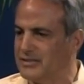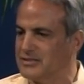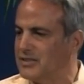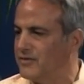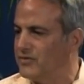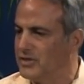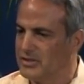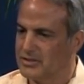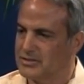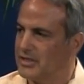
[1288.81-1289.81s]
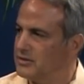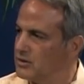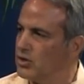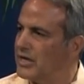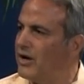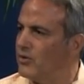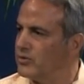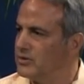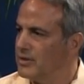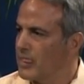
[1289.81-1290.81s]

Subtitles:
this stuff, to say, look out.